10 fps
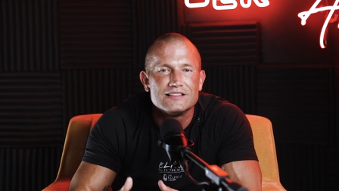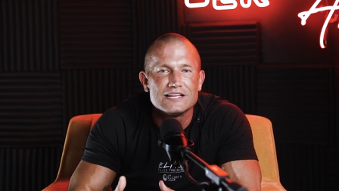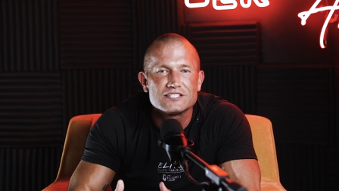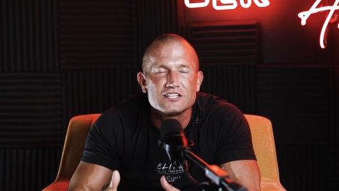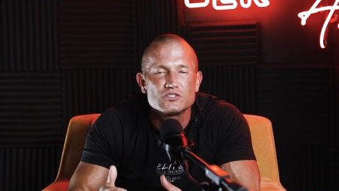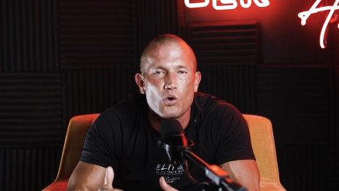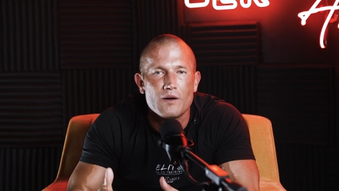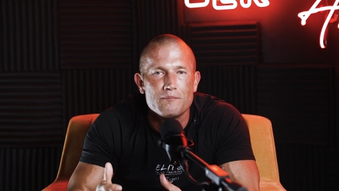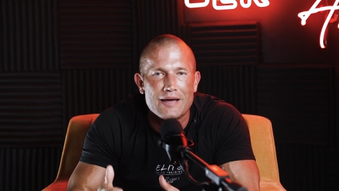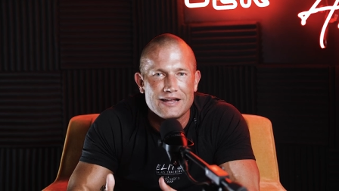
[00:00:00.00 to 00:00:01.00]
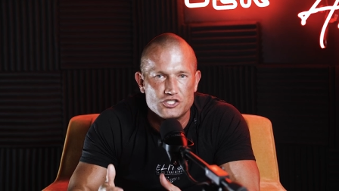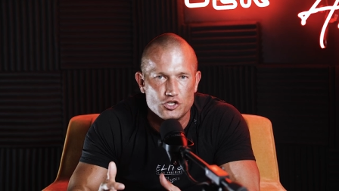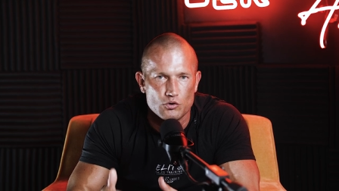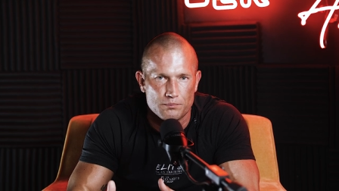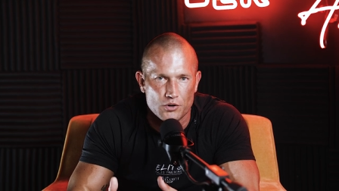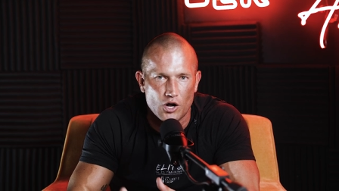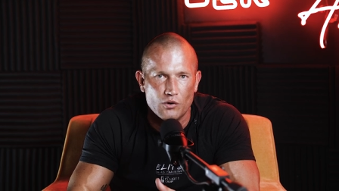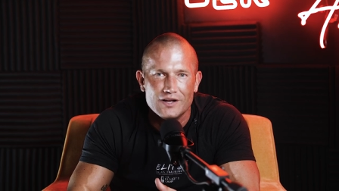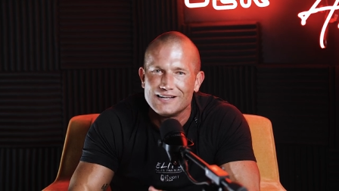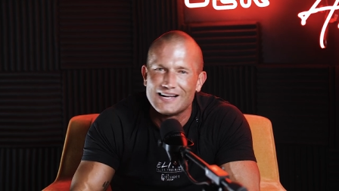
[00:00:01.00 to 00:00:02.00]
this is what makes you a
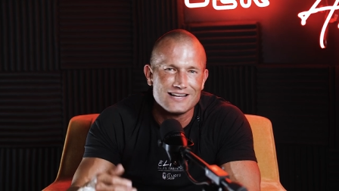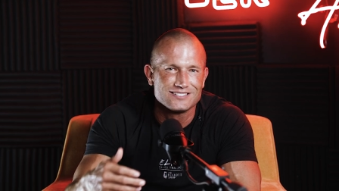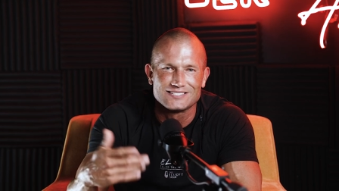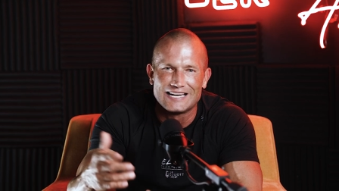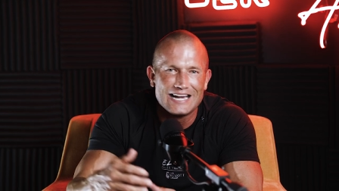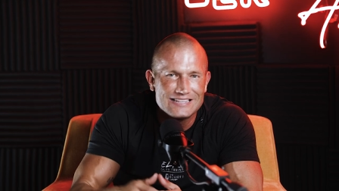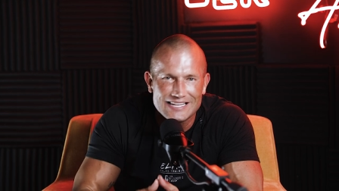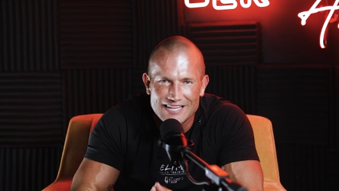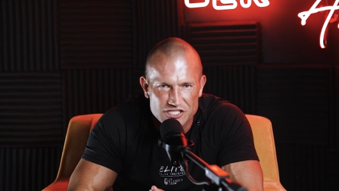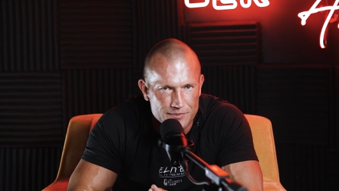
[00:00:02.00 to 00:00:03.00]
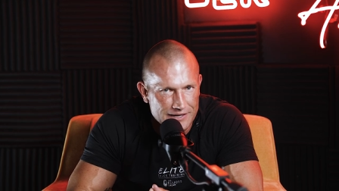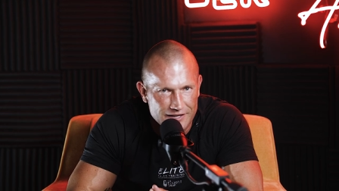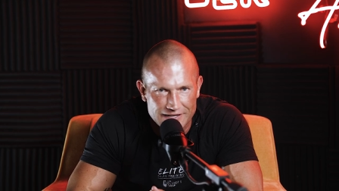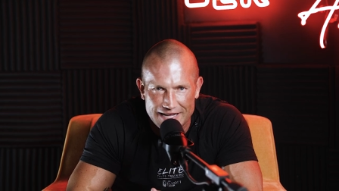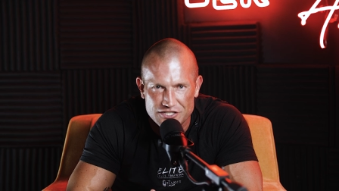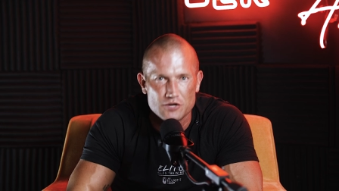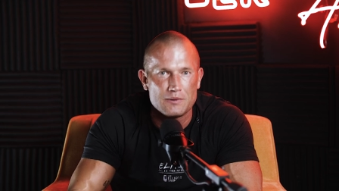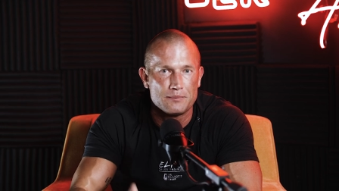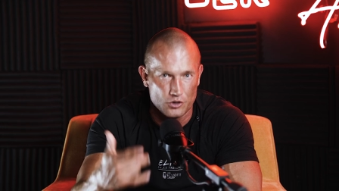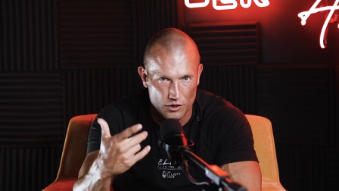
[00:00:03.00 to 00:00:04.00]
pro. Guys, listen, anything that should be done today shouldn't
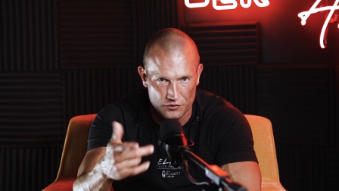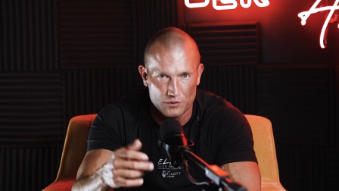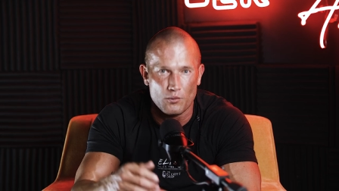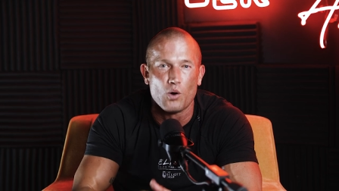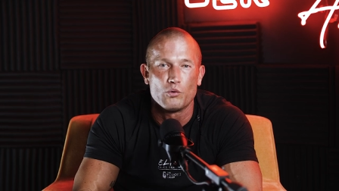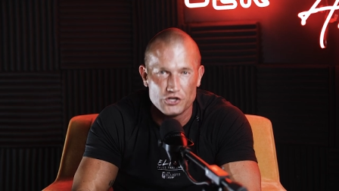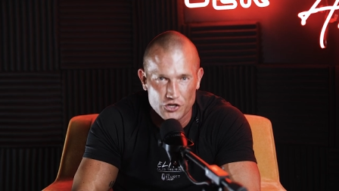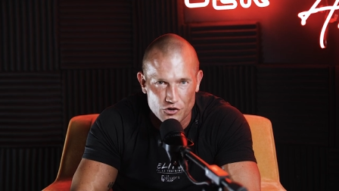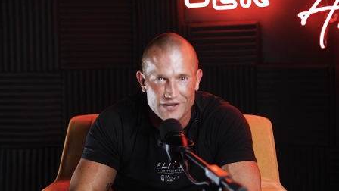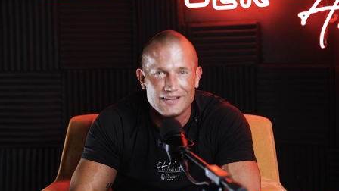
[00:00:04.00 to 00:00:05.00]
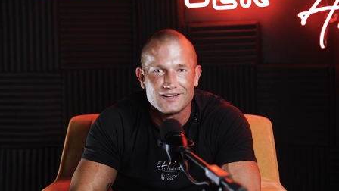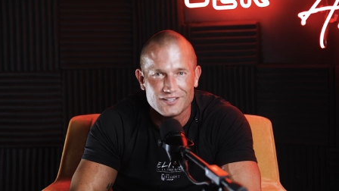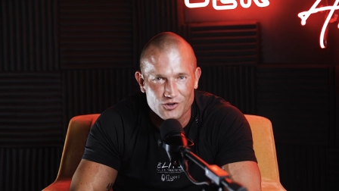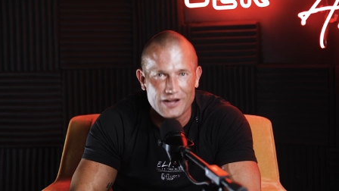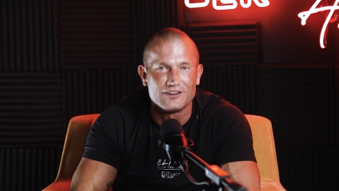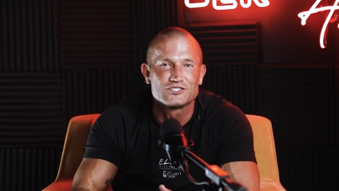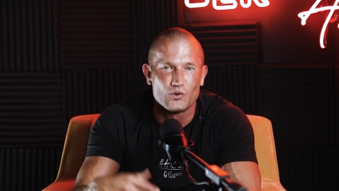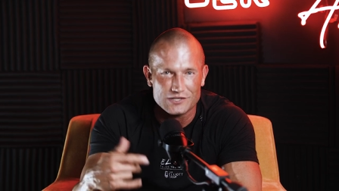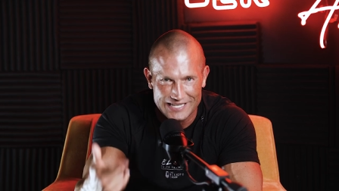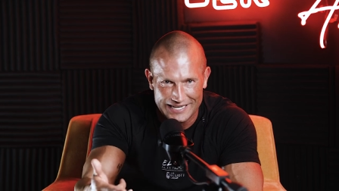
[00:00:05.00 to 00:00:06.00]
be put off for tomorrow. Wouldn't you agree? Great, let's
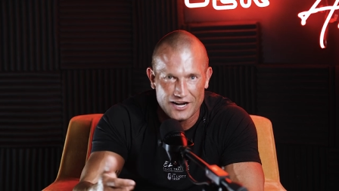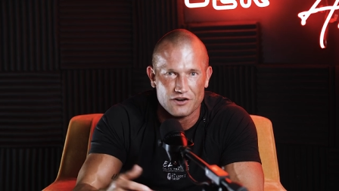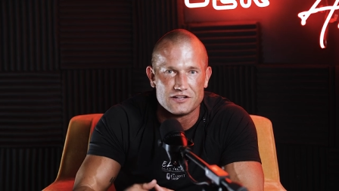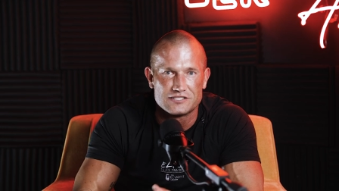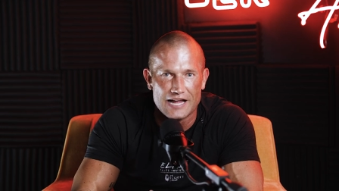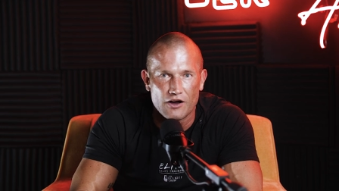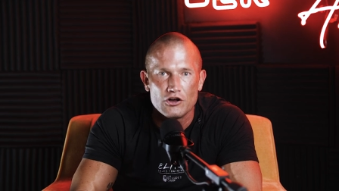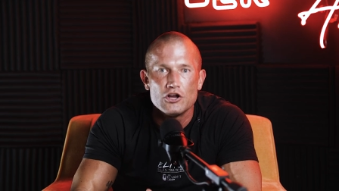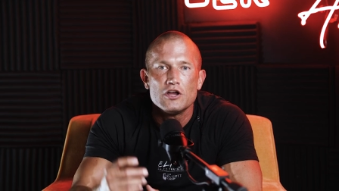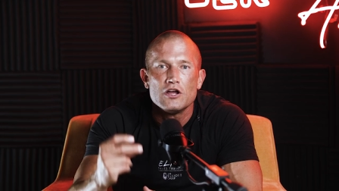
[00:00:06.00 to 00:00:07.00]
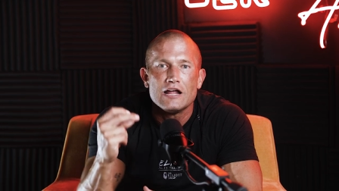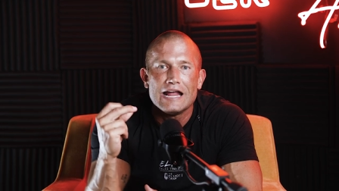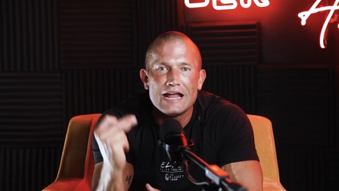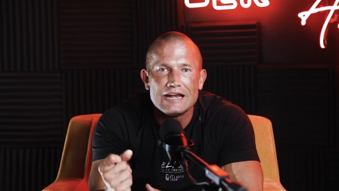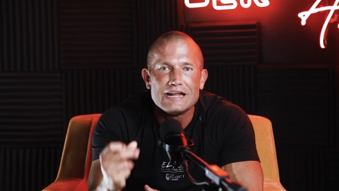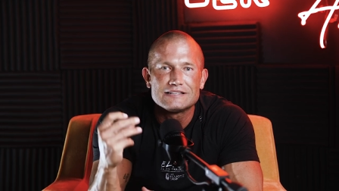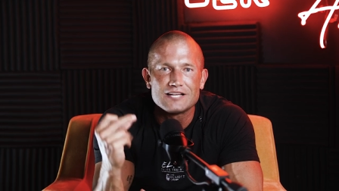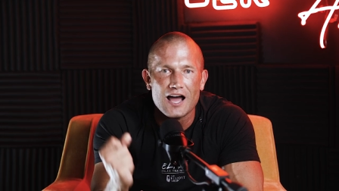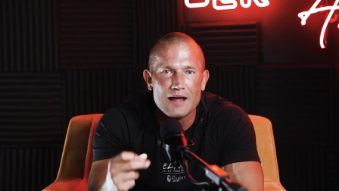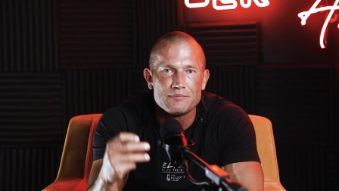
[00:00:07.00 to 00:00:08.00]
go ahead and take care of this now any
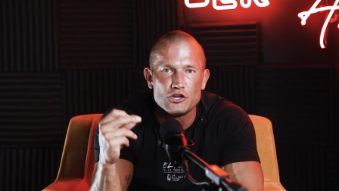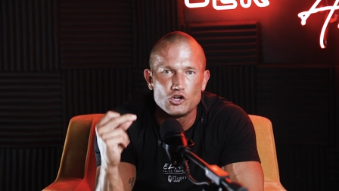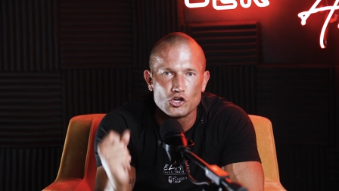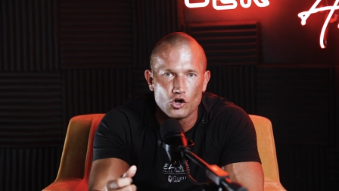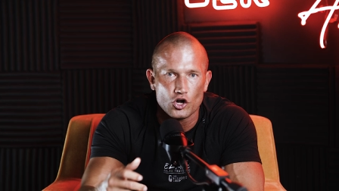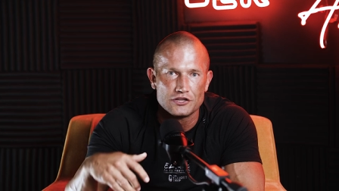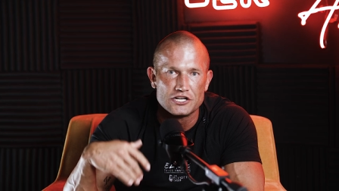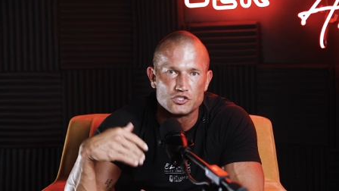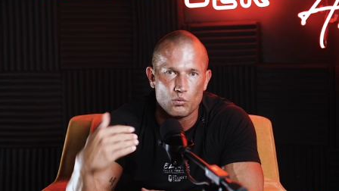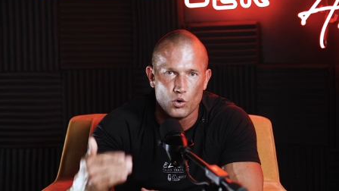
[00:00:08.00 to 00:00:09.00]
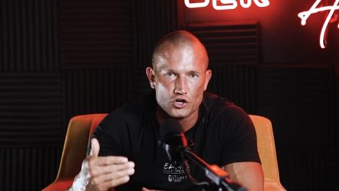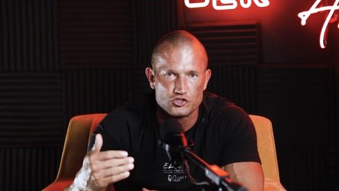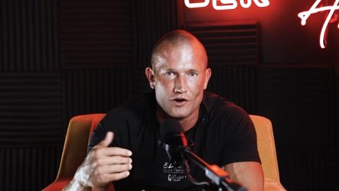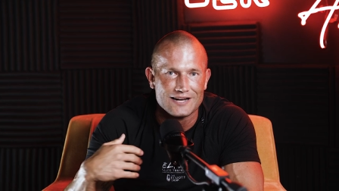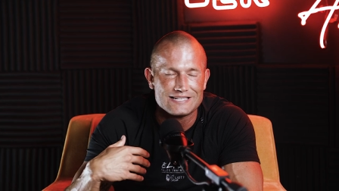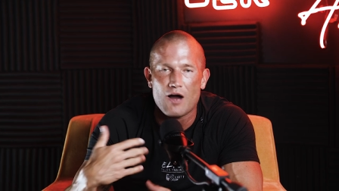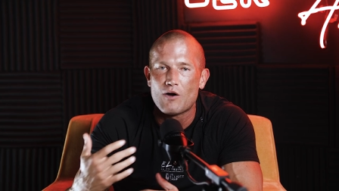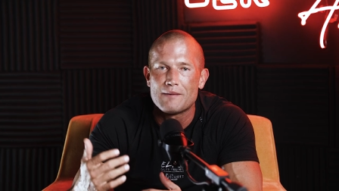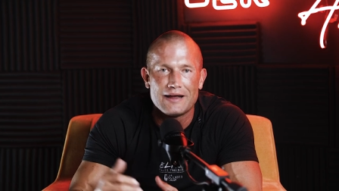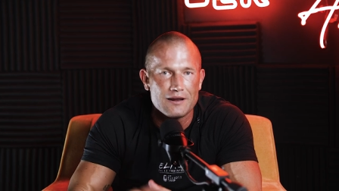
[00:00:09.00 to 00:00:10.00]
time that you can learn these word tracks,
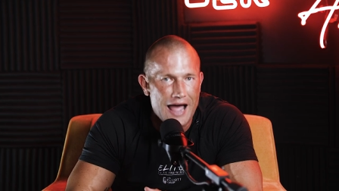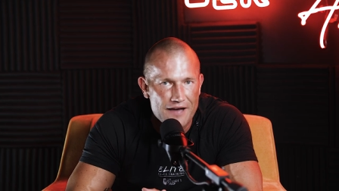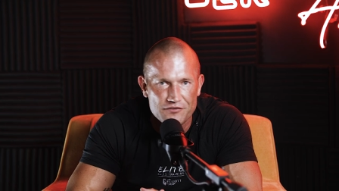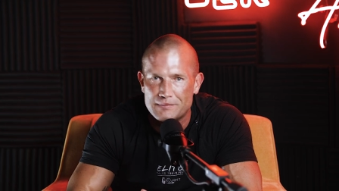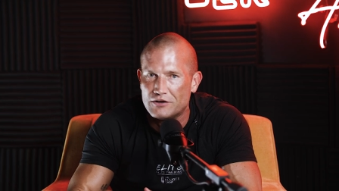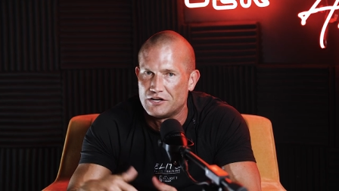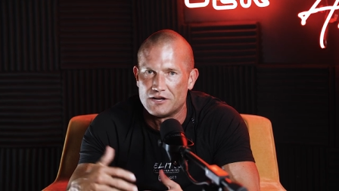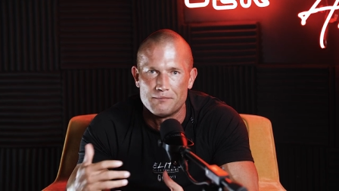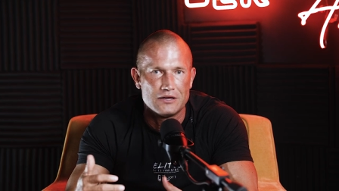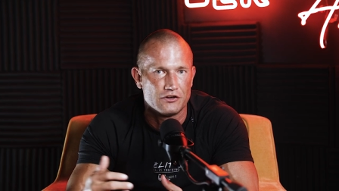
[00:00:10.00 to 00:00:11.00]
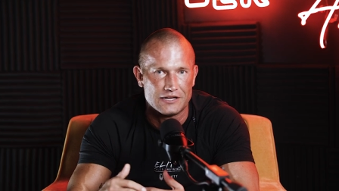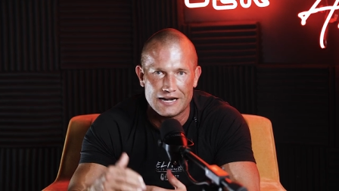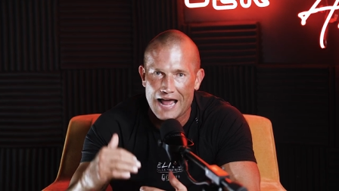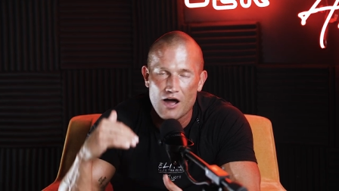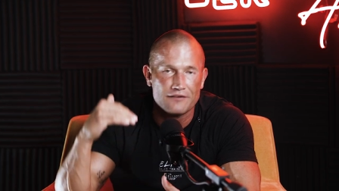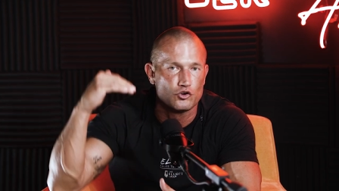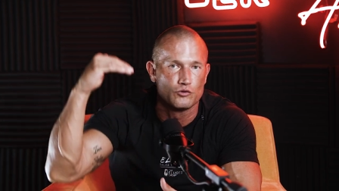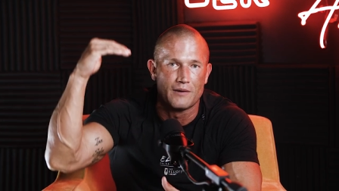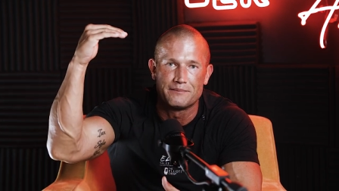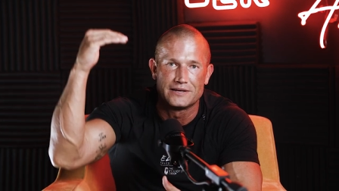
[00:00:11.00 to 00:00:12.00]
how I made a half a million, a million, and how I
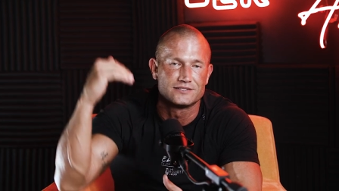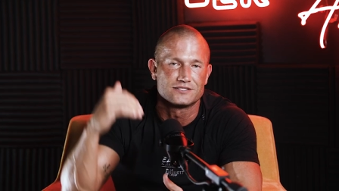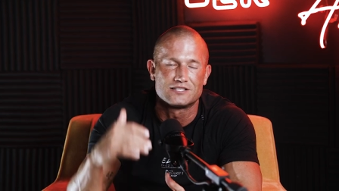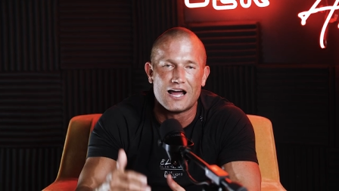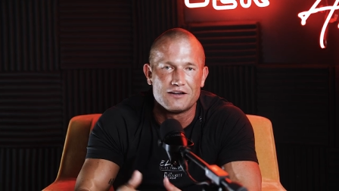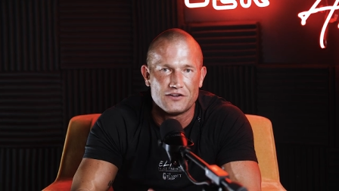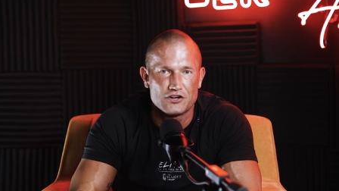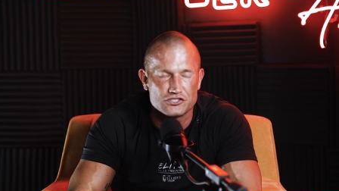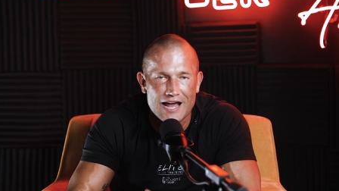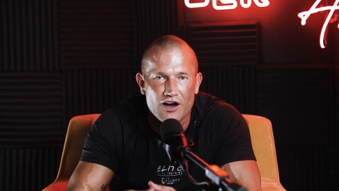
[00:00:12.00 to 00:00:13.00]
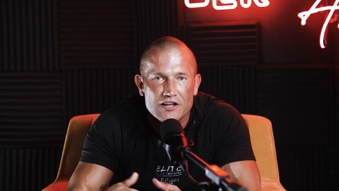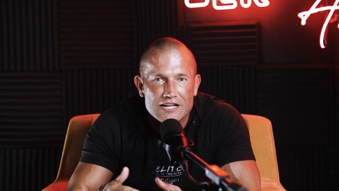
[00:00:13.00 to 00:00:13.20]
grew my business to nine figures now